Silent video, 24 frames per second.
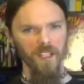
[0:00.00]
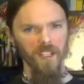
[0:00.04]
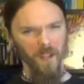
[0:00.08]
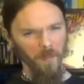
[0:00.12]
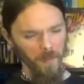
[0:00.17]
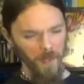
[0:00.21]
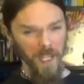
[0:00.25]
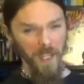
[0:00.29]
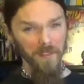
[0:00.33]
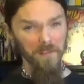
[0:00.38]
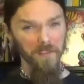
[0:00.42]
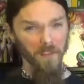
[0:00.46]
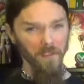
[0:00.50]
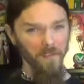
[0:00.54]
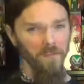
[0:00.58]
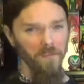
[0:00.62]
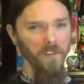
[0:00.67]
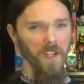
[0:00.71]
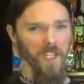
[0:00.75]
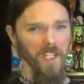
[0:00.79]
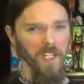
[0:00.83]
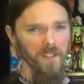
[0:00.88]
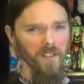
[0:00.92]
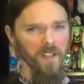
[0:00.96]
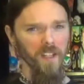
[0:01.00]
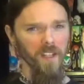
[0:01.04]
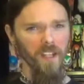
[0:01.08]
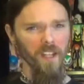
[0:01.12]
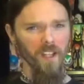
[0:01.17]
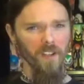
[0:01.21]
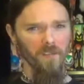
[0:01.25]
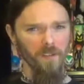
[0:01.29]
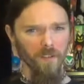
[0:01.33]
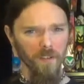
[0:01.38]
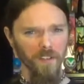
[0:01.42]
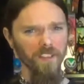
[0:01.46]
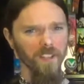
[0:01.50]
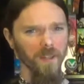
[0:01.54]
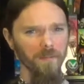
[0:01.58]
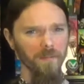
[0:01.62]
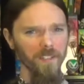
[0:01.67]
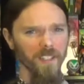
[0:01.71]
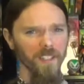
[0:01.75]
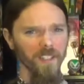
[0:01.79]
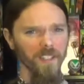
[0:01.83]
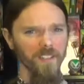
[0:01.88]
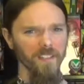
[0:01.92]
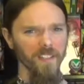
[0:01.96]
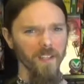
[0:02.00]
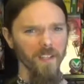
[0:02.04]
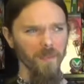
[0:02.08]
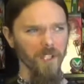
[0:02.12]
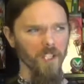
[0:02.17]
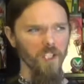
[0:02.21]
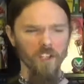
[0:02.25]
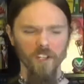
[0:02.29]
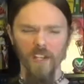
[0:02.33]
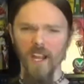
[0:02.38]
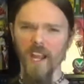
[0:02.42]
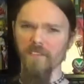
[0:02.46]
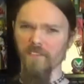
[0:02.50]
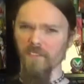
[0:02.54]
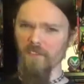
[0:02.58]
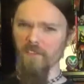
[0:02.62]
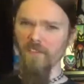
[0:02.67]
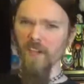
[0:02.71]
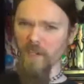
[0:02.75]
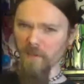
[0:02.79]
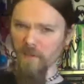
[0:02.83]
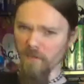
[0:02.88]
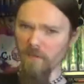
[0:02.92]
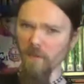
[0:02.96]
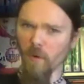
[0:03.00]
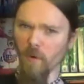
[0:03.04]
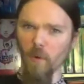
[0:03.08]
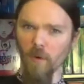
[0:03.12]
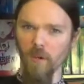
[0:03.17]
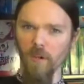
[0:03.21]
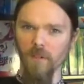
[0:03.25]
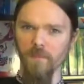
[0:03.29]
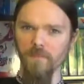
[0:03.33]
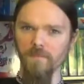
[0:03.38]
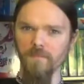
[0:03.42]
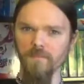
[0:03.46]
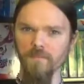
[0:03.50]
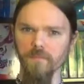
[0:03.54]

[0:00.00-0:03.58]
That we have to fight for something that we shouldn't have to fight for.